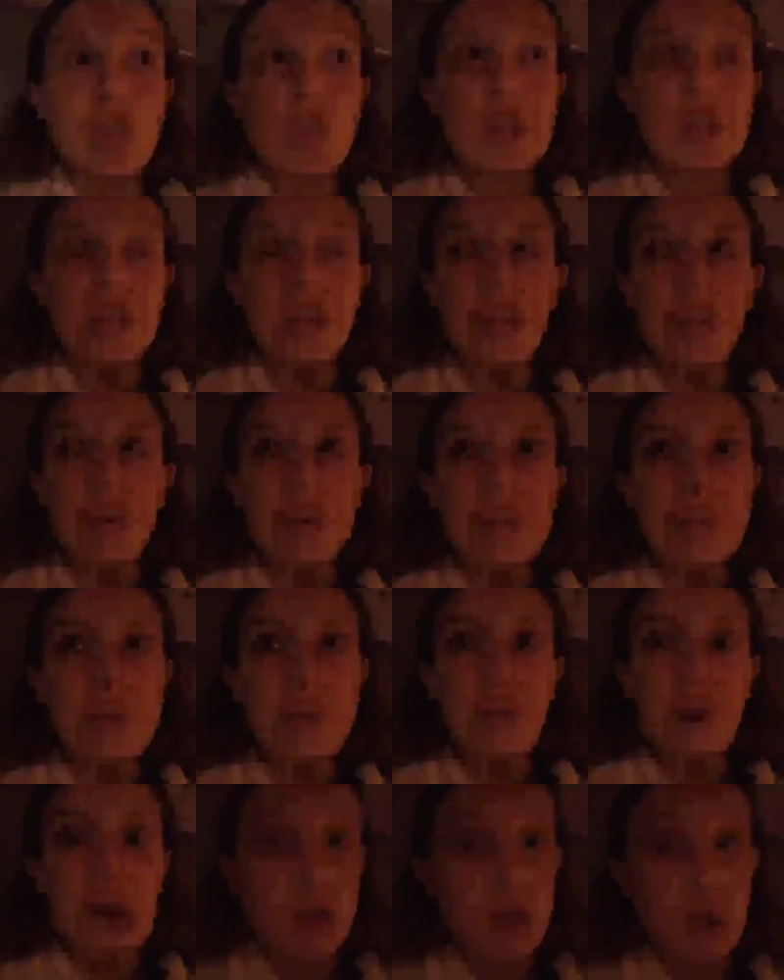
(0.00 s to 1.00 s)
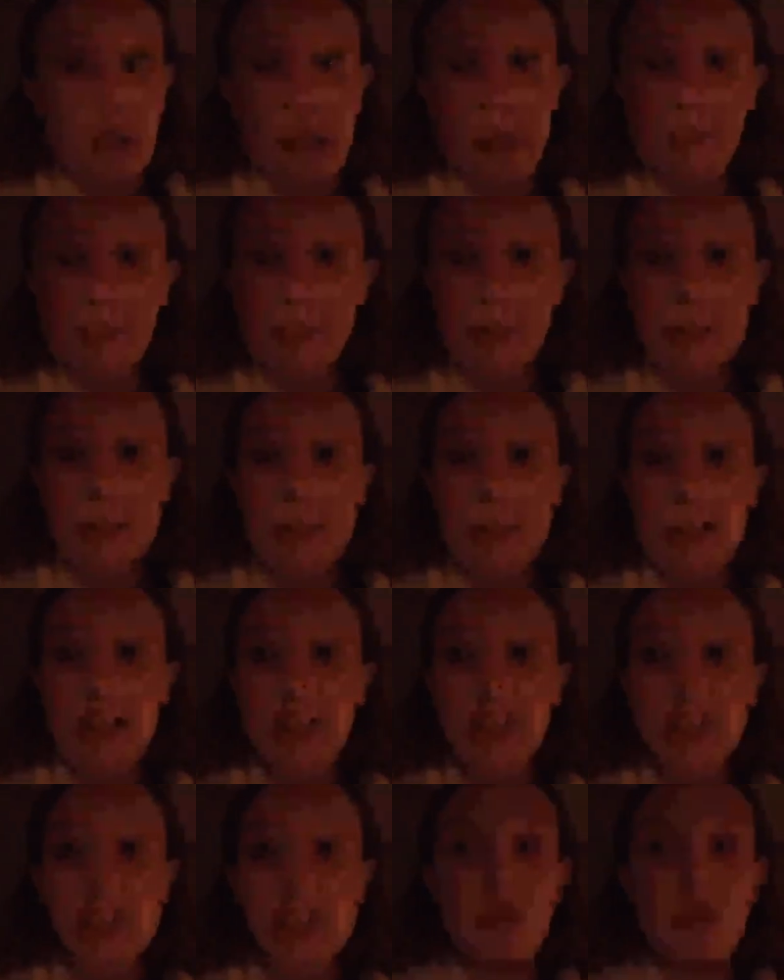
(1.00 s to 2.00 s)
it's not from online bullying.
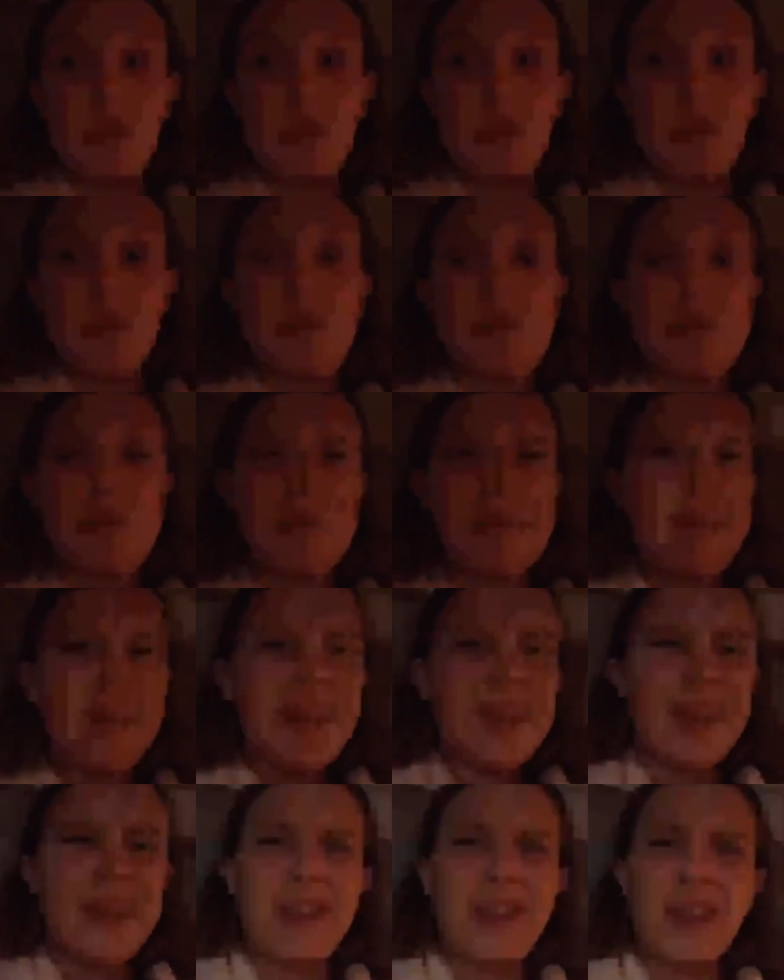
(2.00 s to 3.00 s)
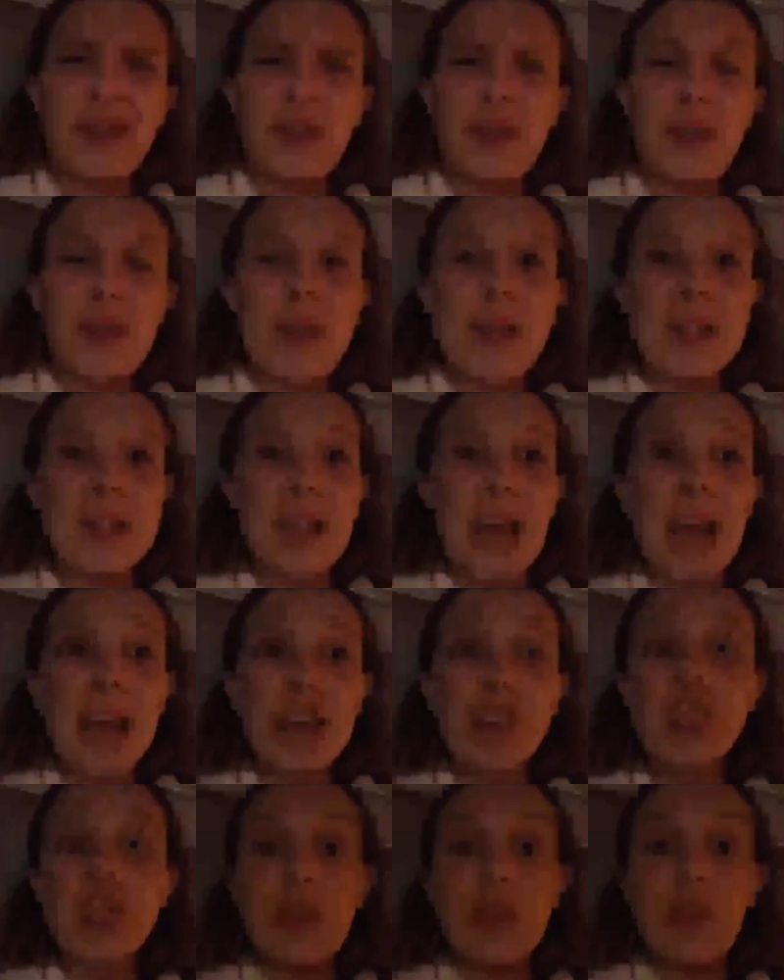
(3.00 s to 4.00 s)
It's not from, you know, it's
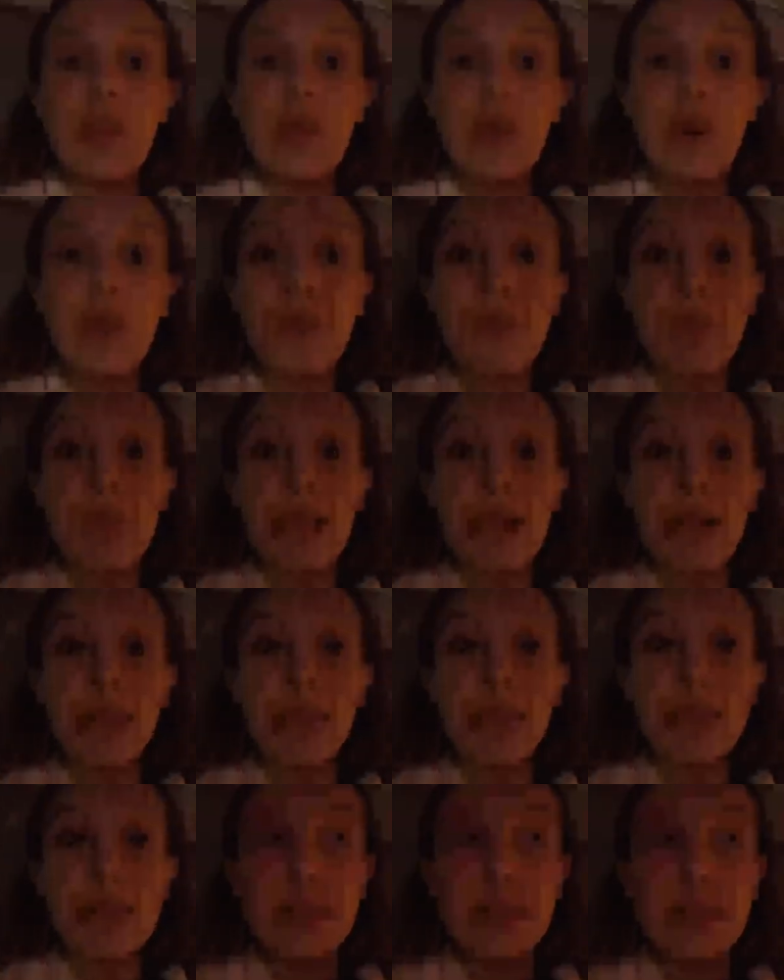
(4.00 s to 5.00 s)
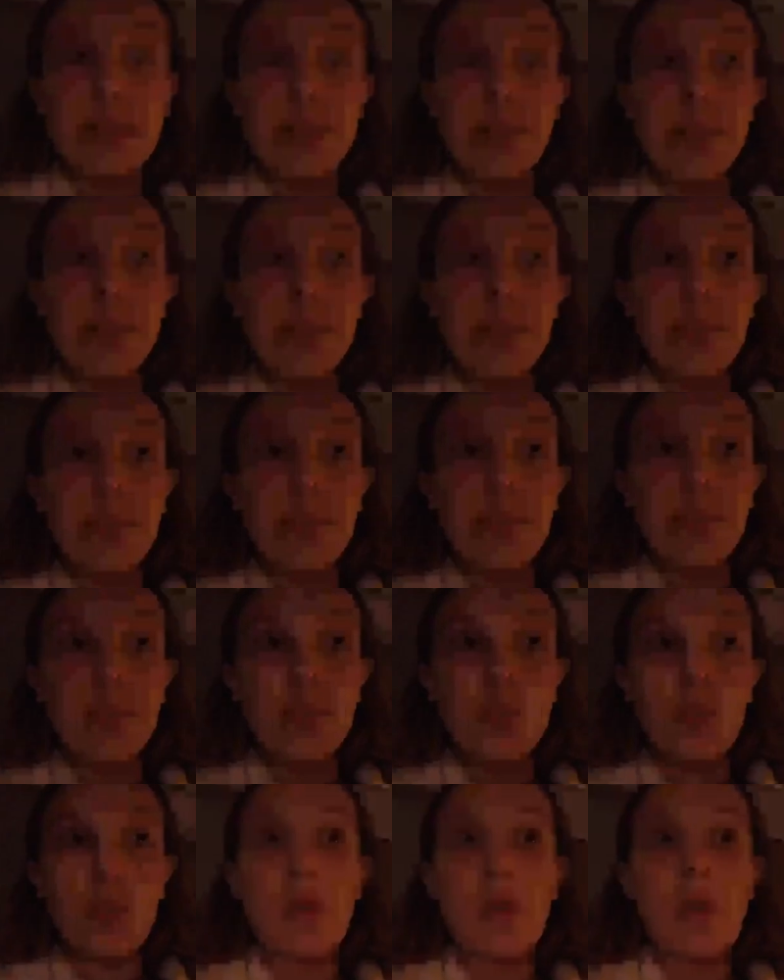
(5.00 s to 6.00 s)
actually from being bullied from
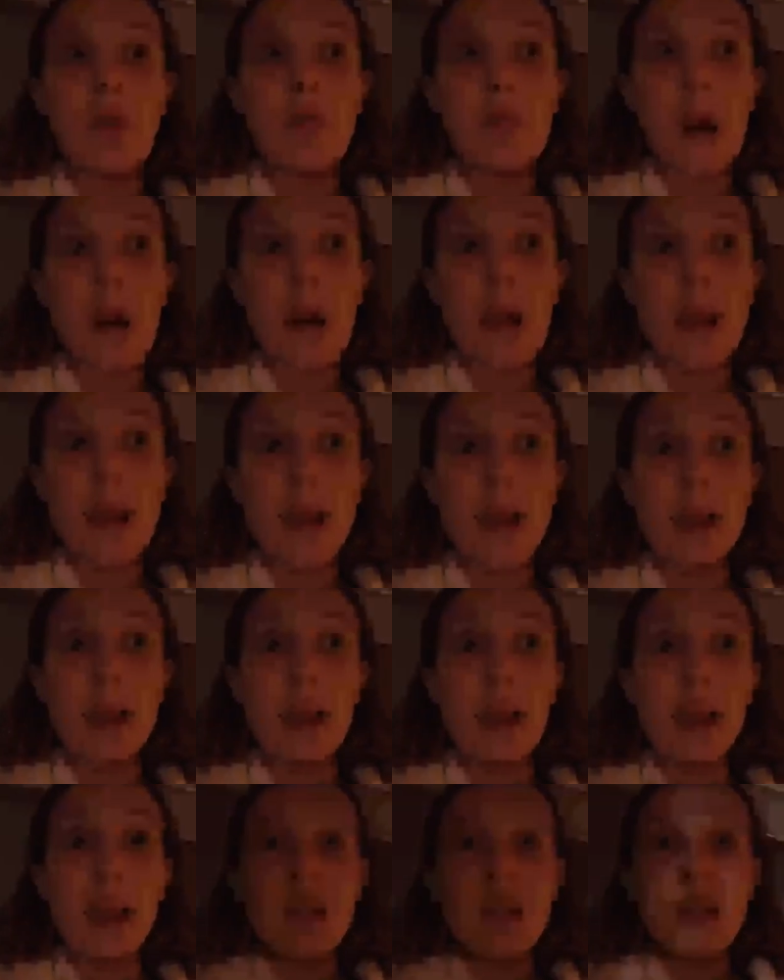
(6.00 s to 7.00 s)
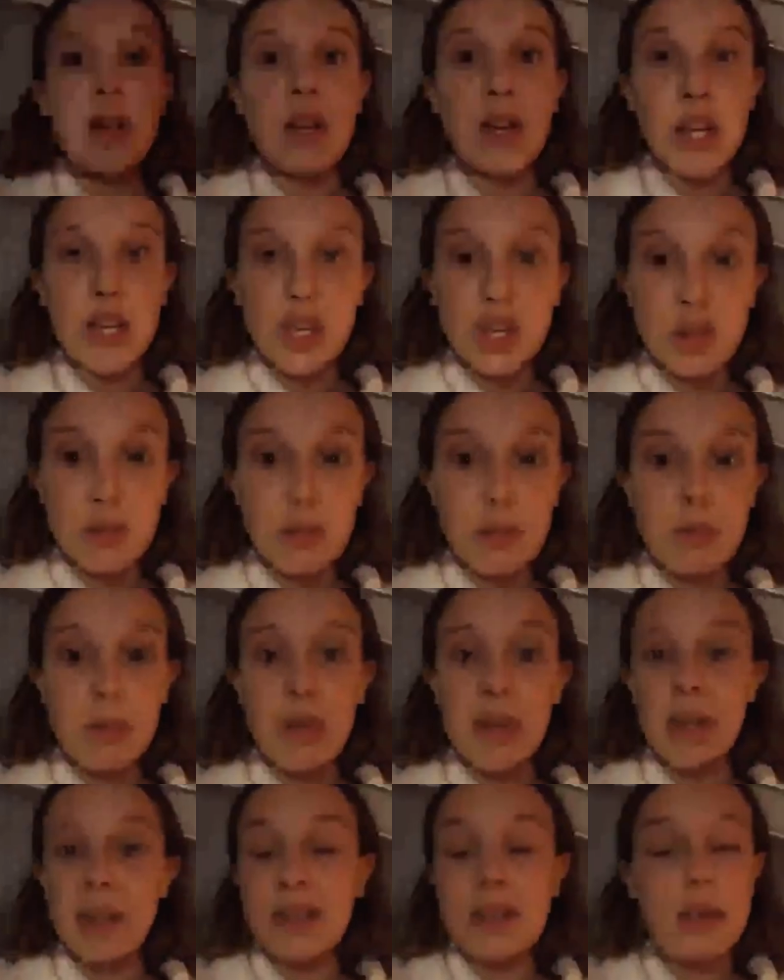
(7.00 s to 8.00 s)
school by a human
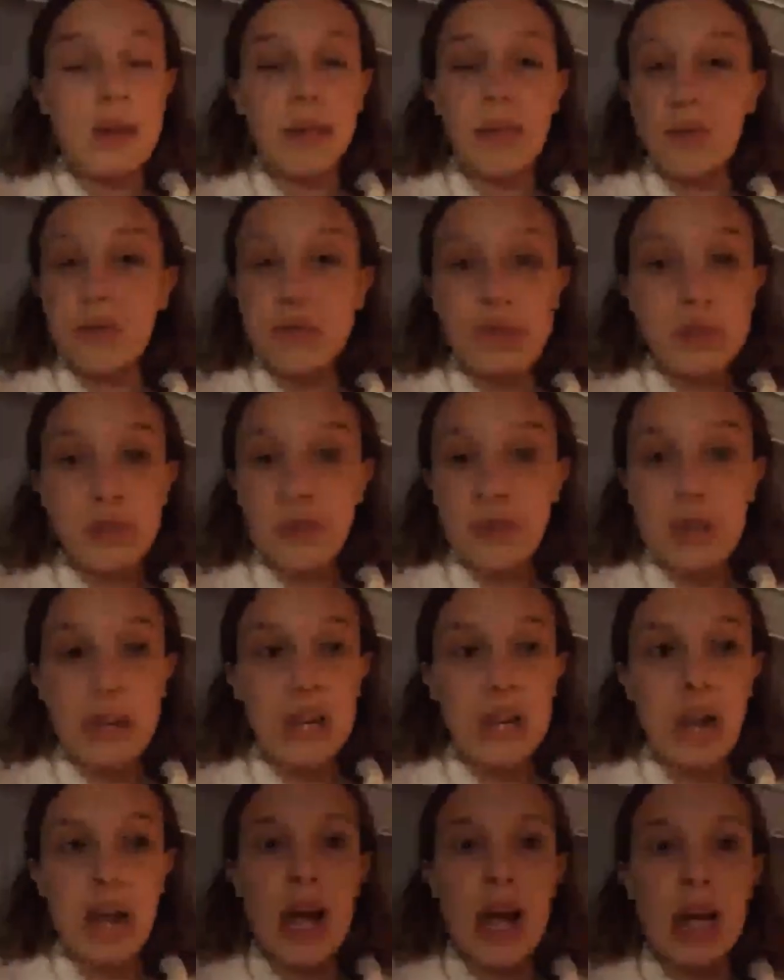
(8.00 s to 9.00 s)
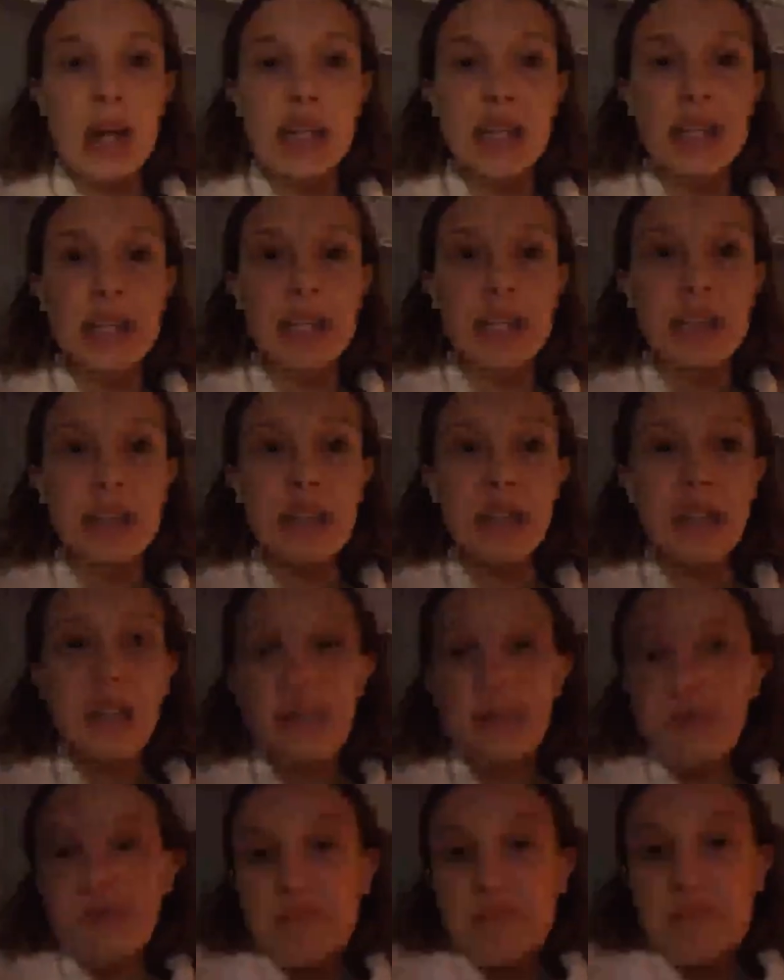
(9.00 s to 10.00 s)
being that wasn't very kind, and
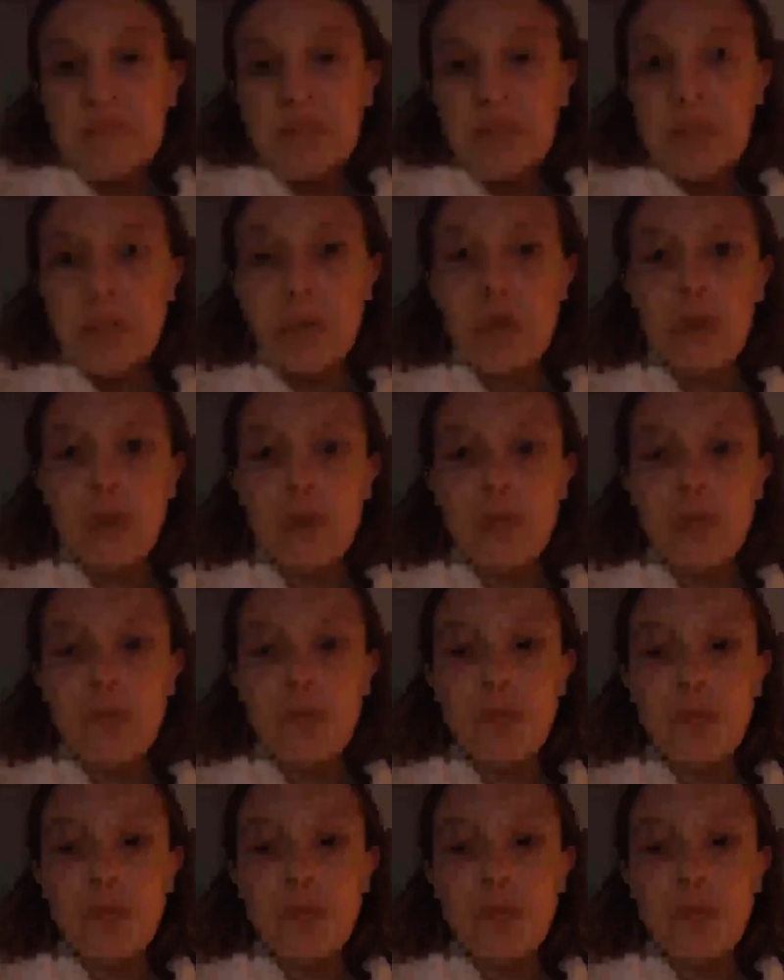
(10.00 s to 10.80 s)
you know,